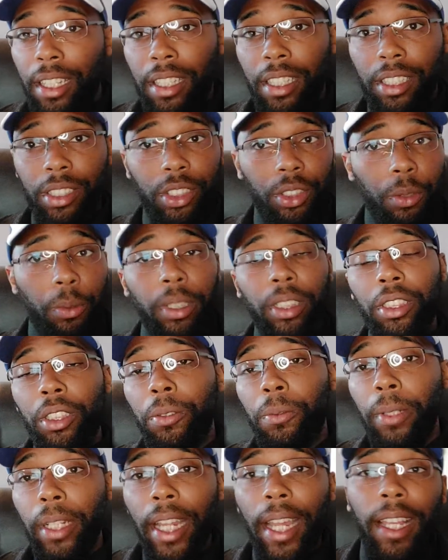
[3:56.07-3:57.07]
the
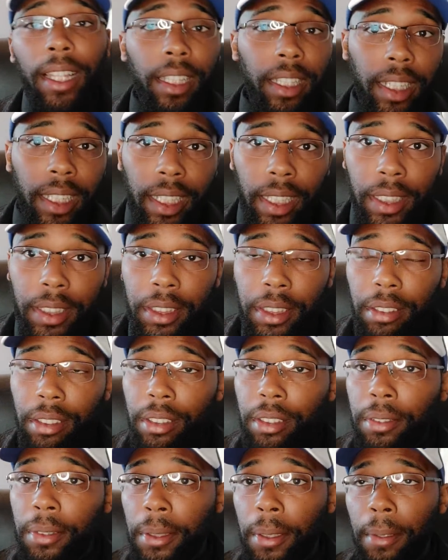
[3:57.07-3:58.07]
Scrinton reality
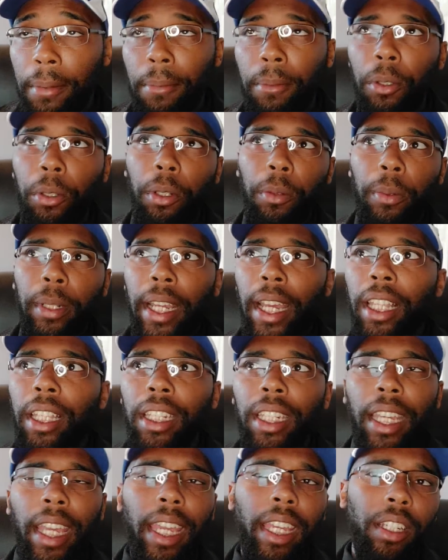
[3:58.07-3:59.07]
engines, or
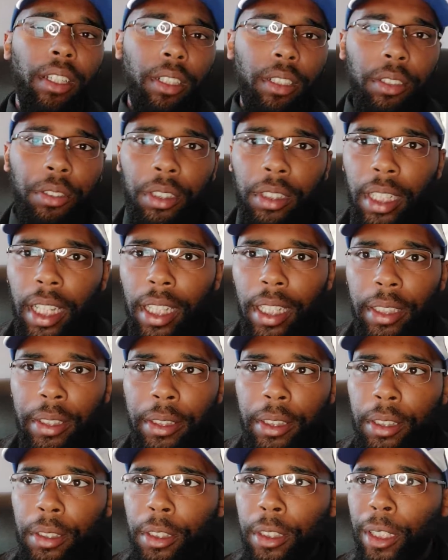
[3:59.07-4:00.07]
reality anchors, not
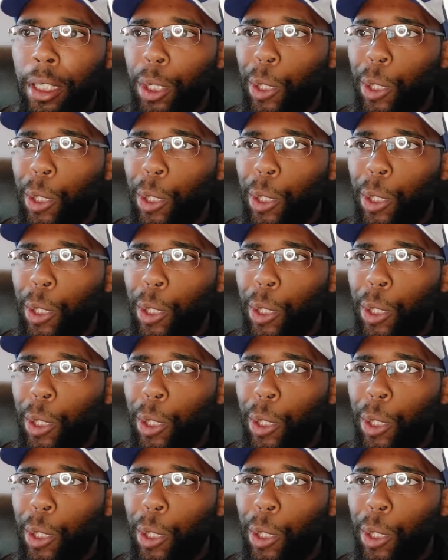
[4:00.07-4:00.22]
engines,